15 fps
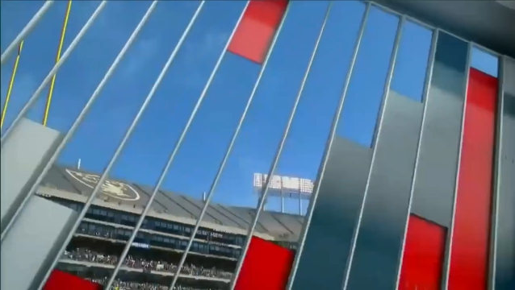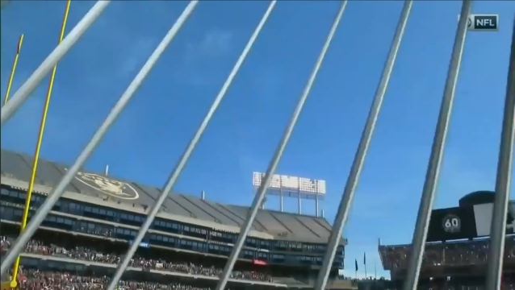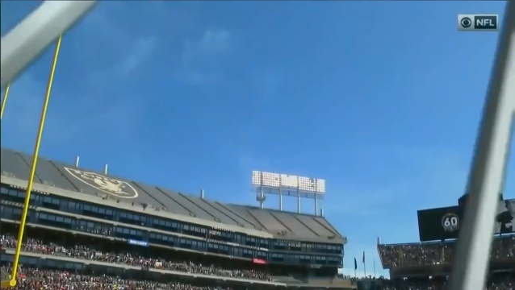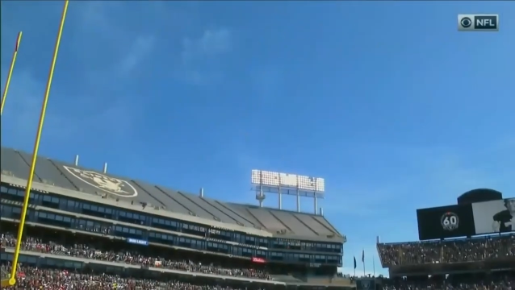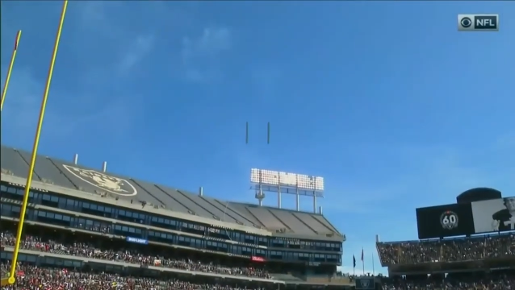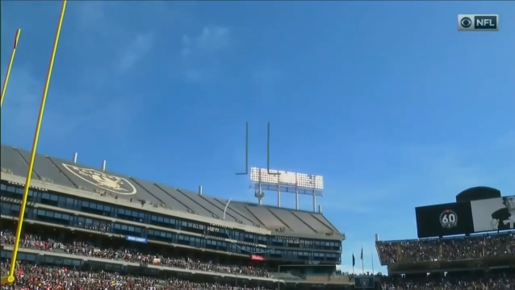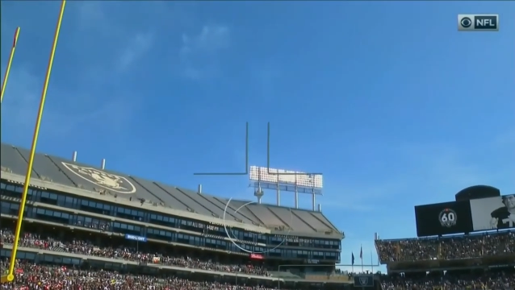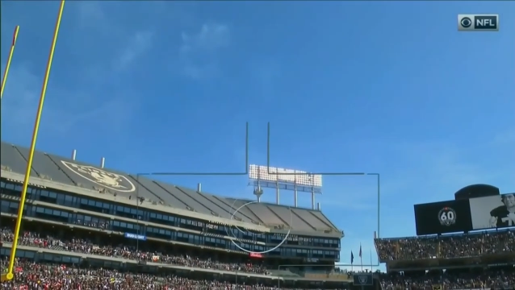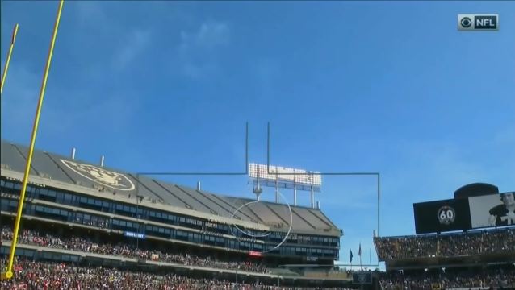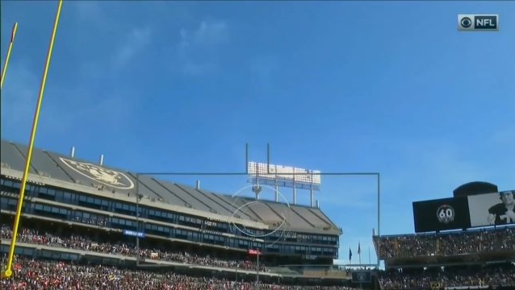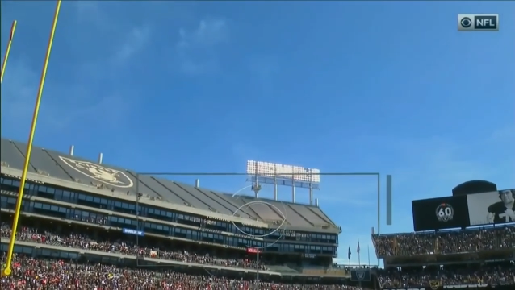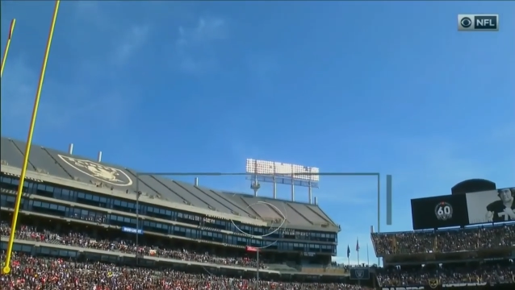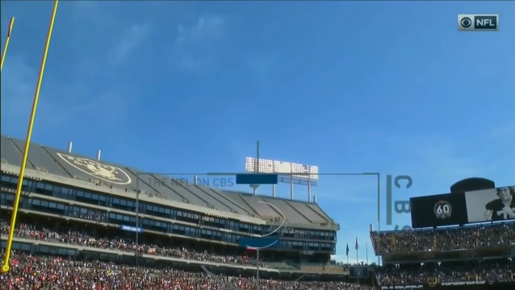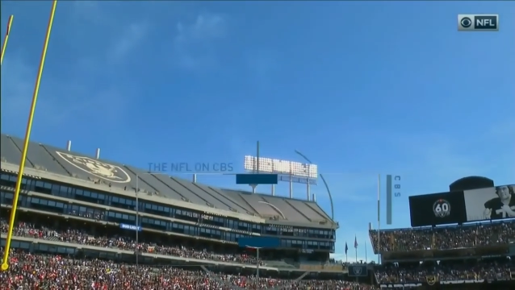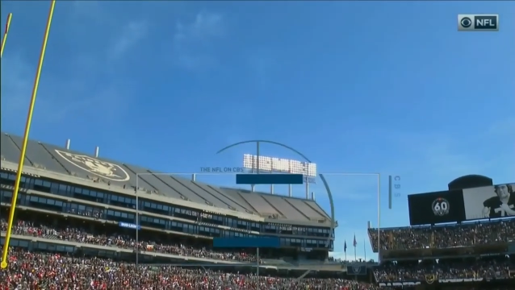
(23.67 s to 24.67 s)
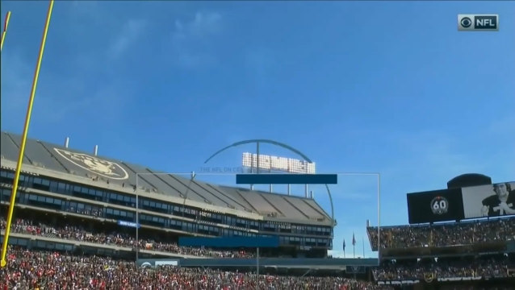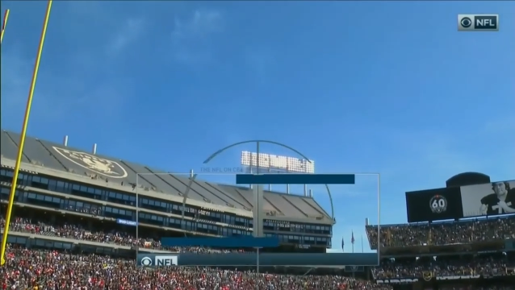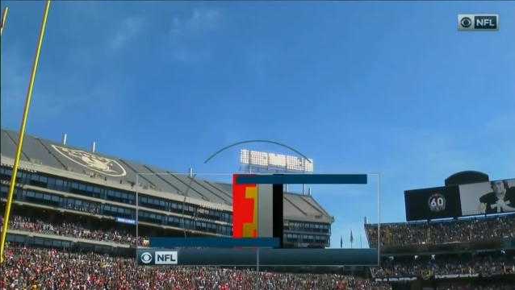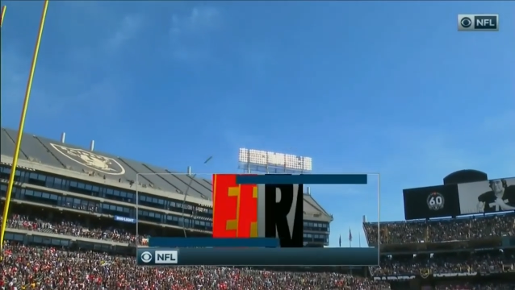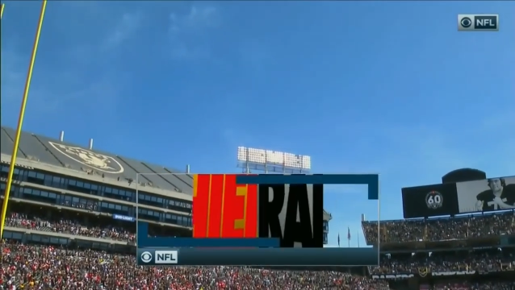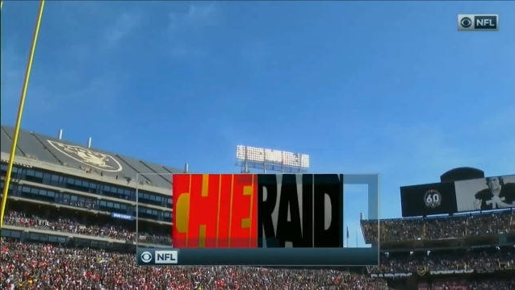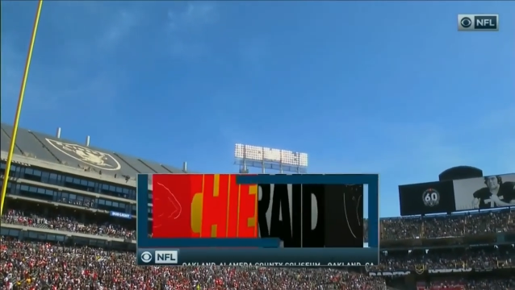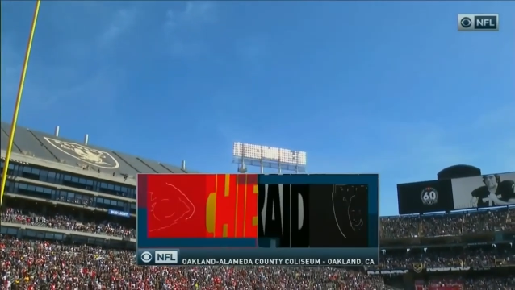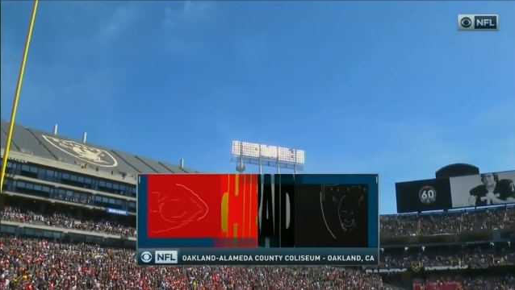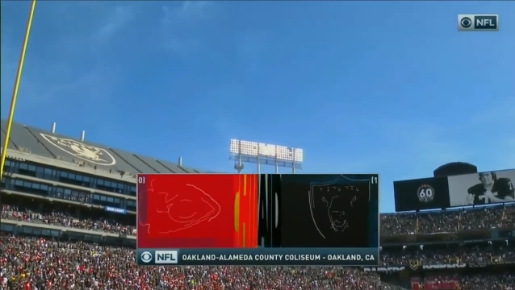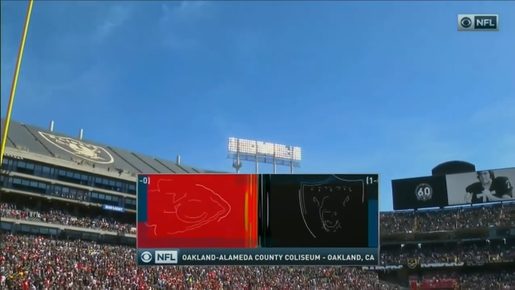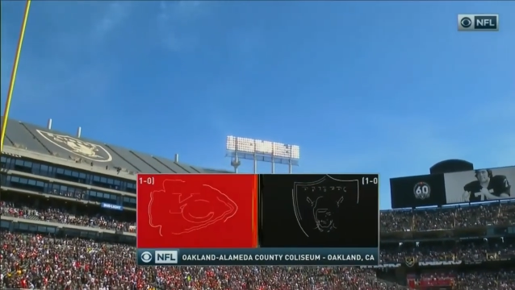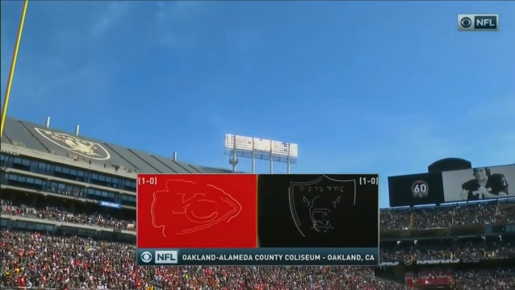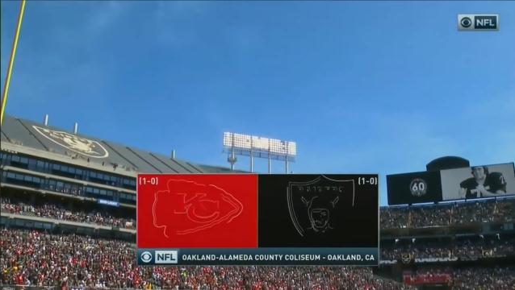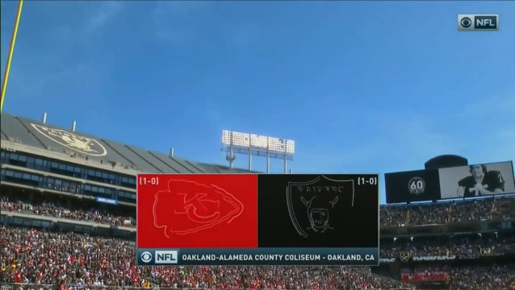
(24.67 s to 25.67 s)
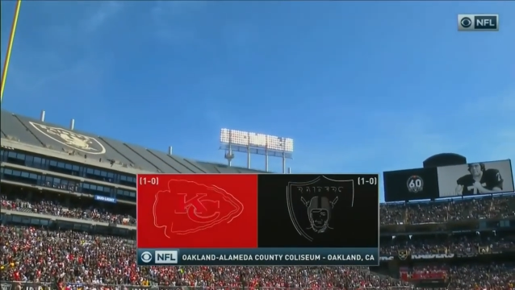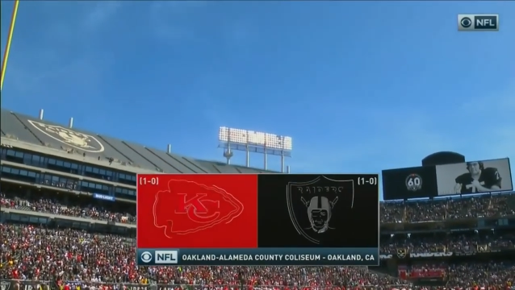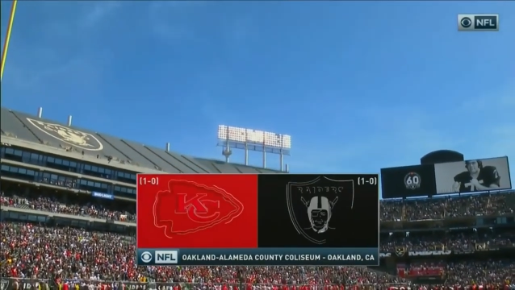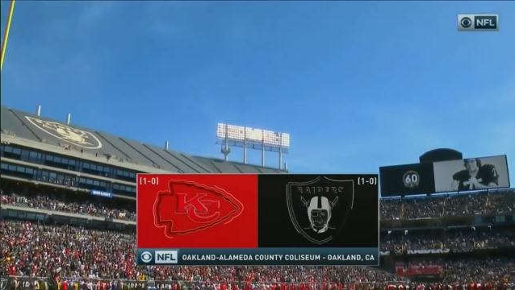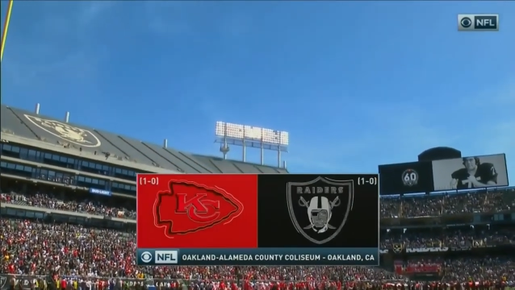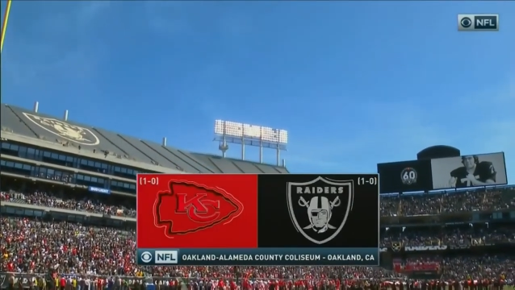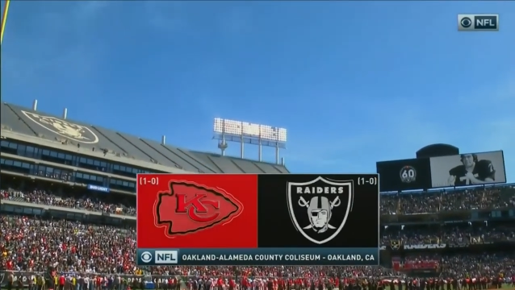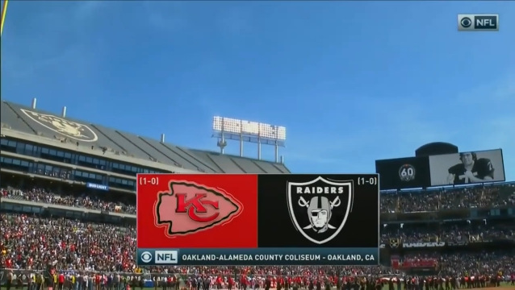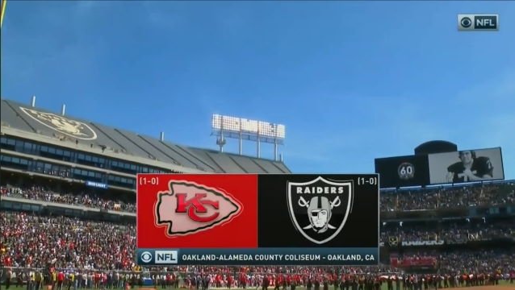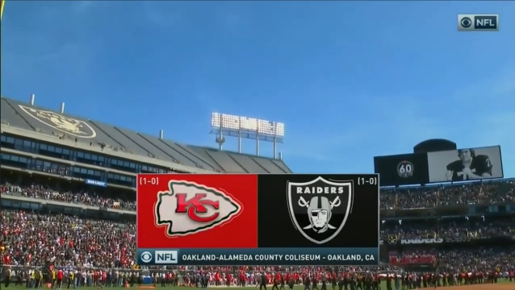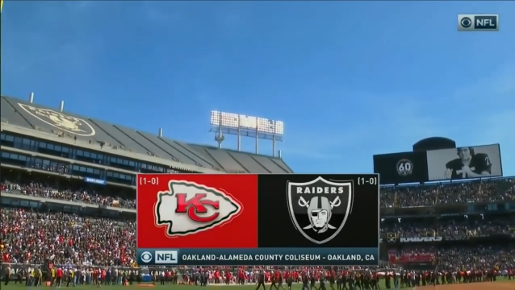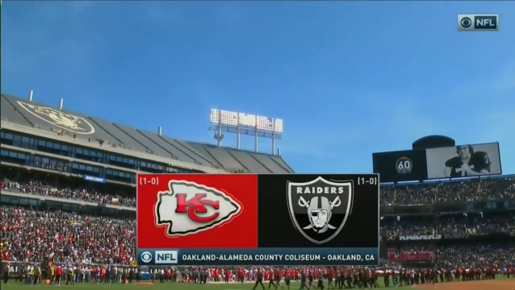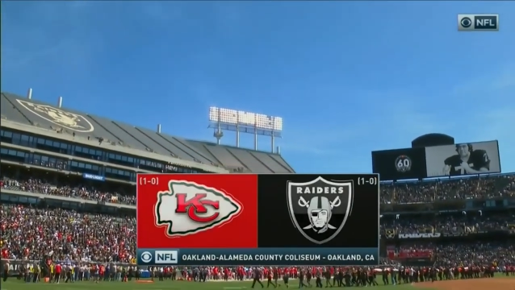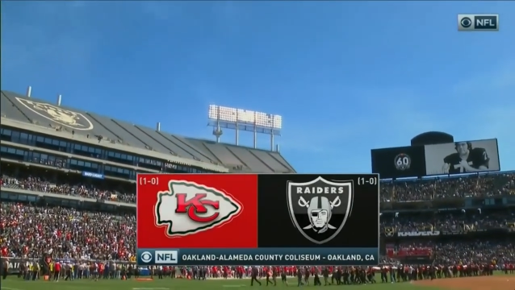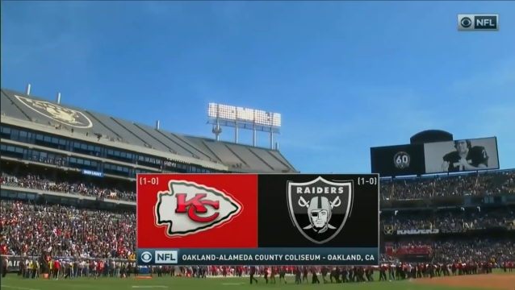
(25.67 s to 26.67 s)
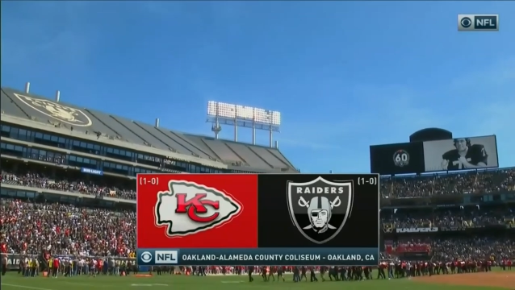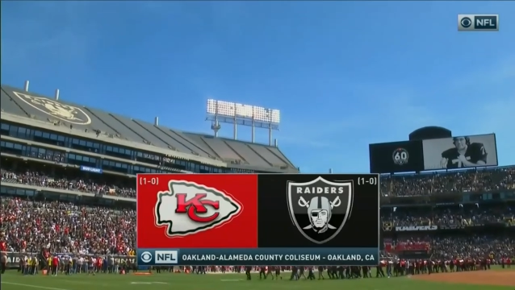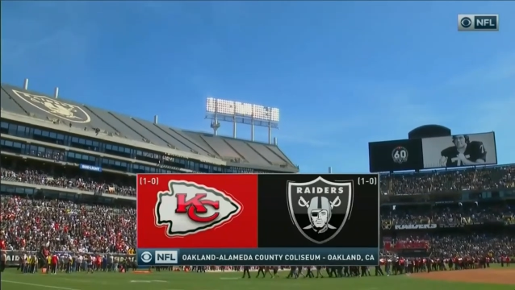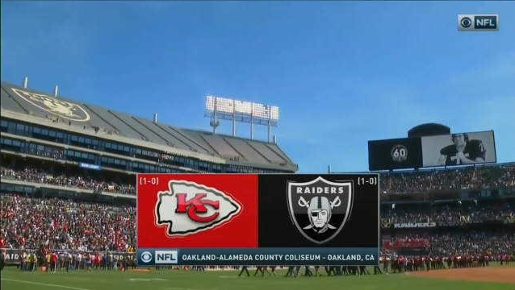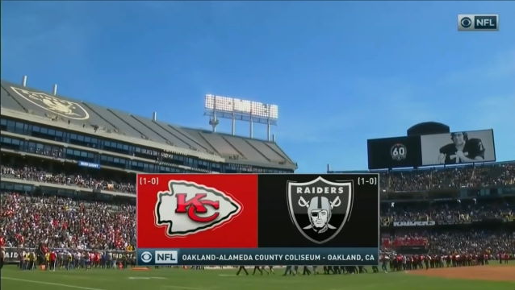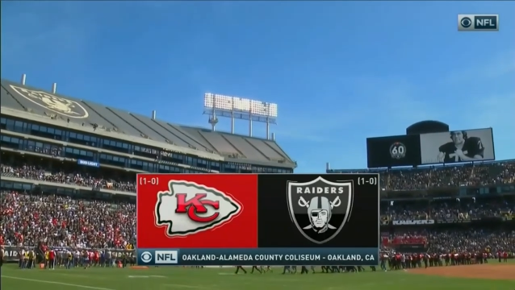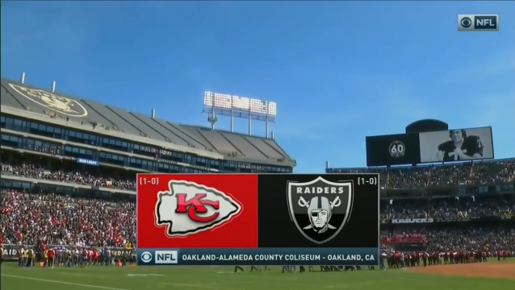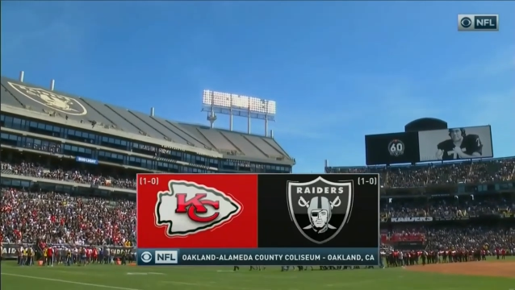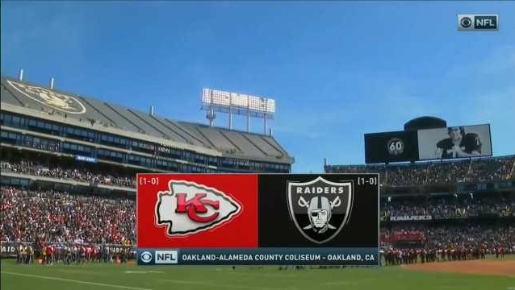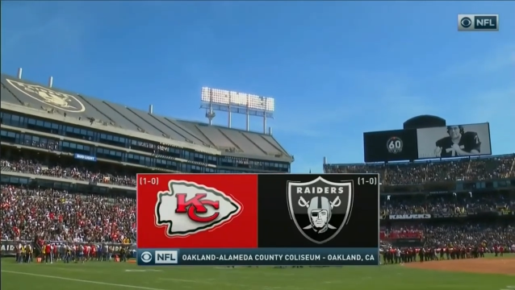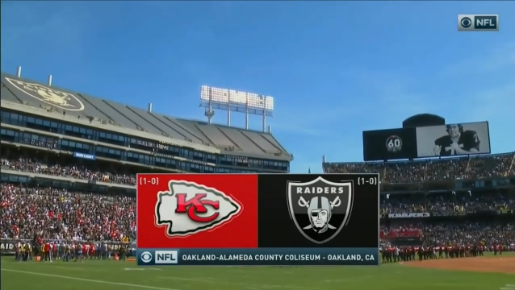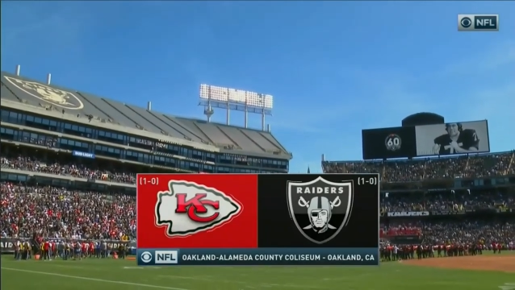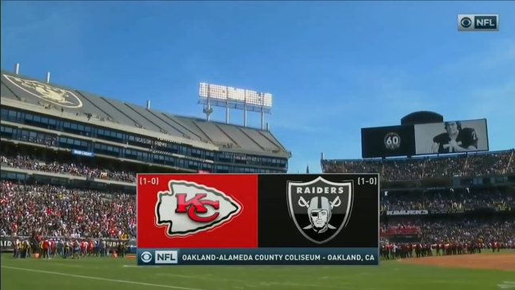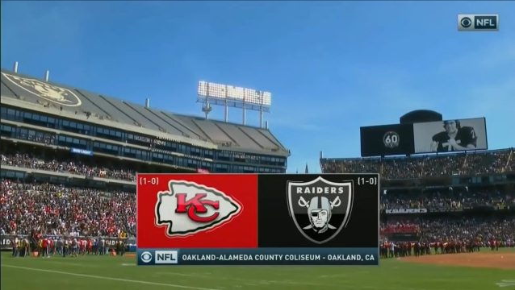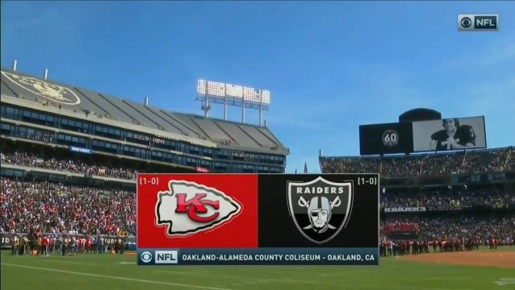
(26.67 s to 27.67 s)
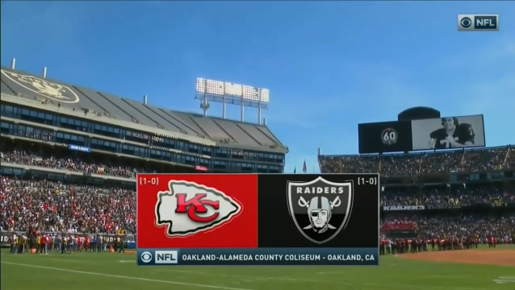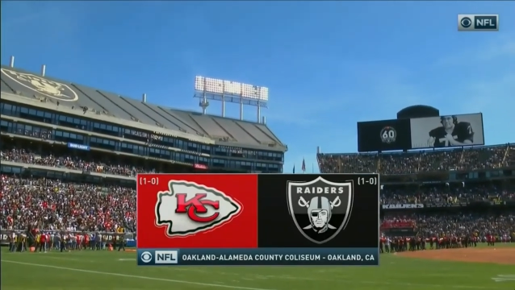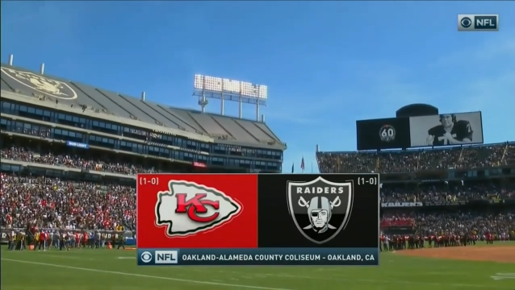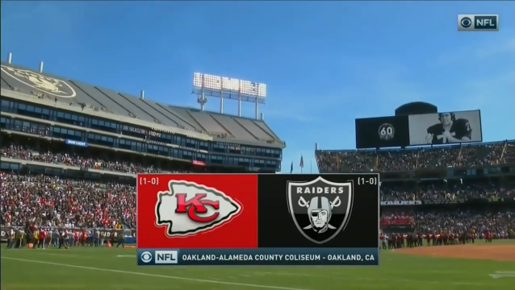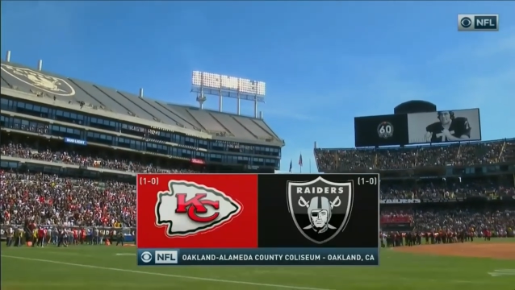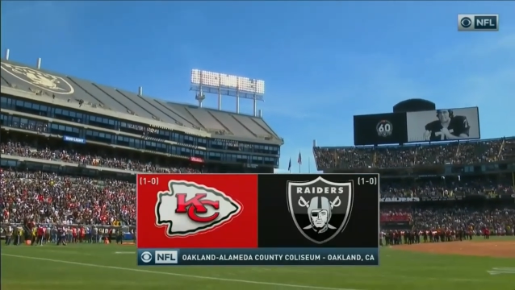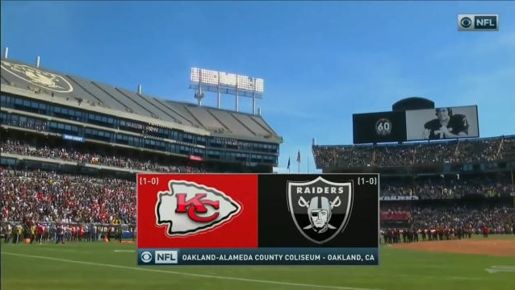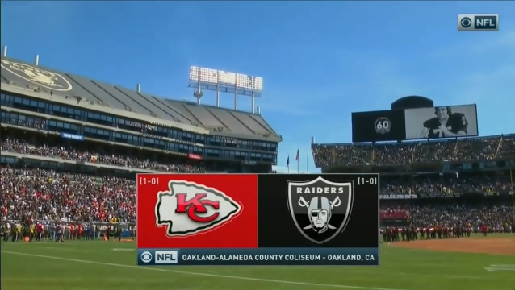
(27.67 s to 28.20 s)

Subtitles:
Nobody's mouth can be seen.